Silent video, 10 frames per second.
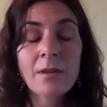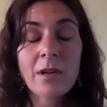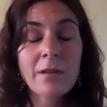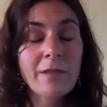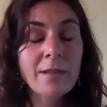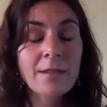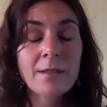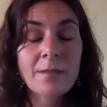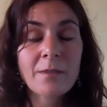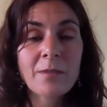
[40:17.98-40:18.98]
of that
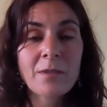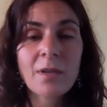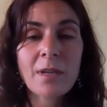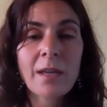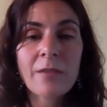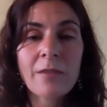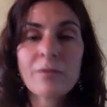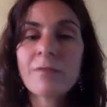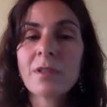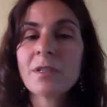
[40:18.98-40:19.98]
sometimes you can get
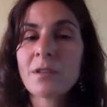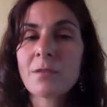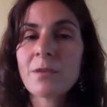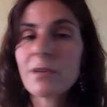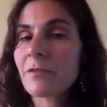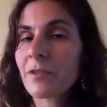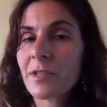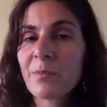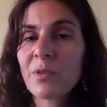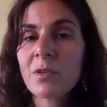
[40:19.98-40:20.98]
through volunteer work, for
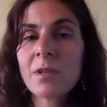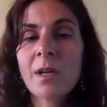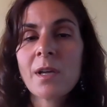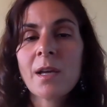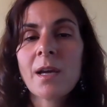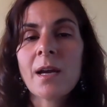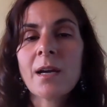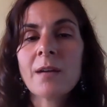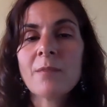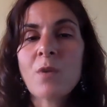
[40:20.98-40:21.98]
example,
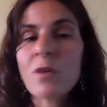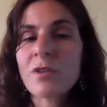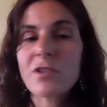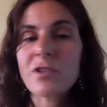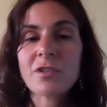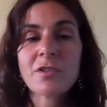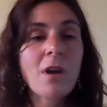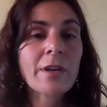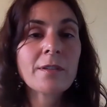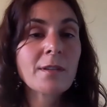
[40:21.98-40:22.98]
or just
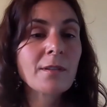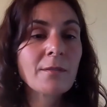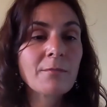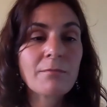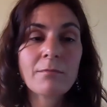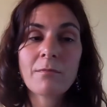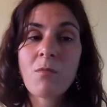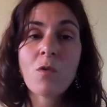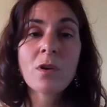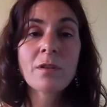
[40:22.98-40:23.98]
offering to
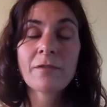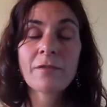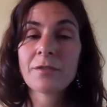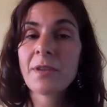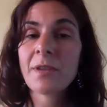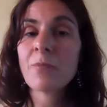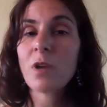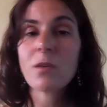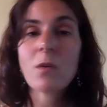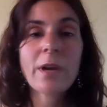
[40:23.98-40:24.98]
work for
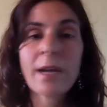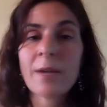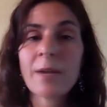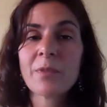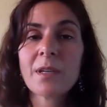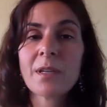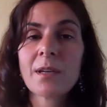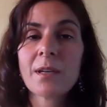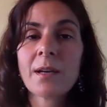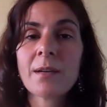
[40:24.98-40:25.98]
someone or a
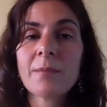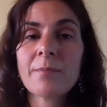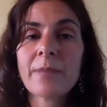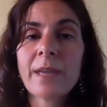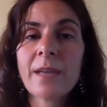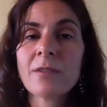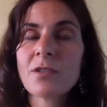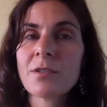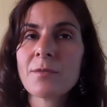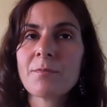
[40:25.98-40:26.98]
company, and
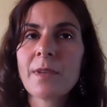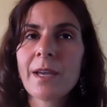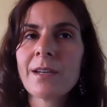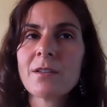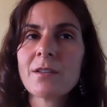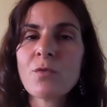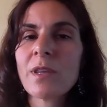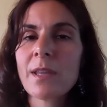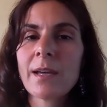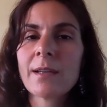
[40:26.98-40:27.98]
just kind of
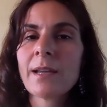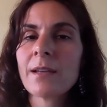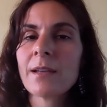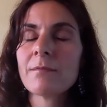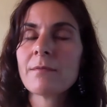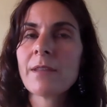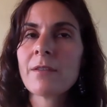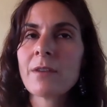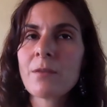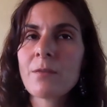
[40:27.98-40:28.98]
doing that. And
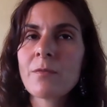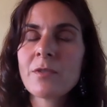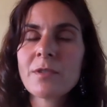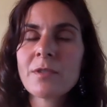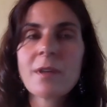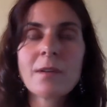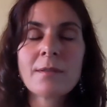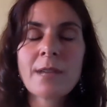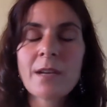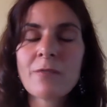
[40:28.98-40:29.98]
there's a
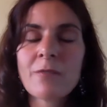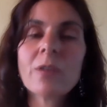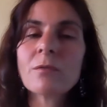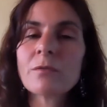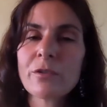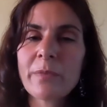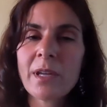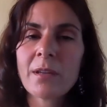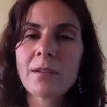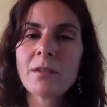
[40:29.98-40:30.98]
ton of wiggle
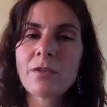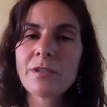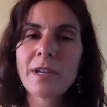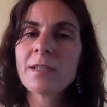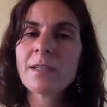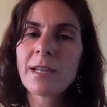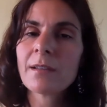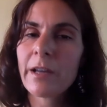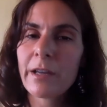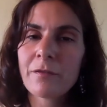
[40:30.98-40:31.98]
room in your day-to-day
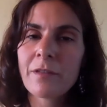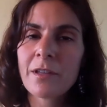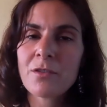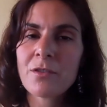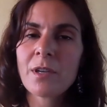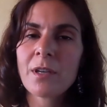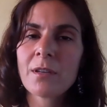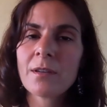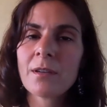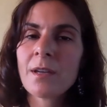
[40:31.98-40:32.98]
life that you
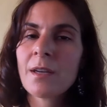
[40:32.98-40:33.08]
can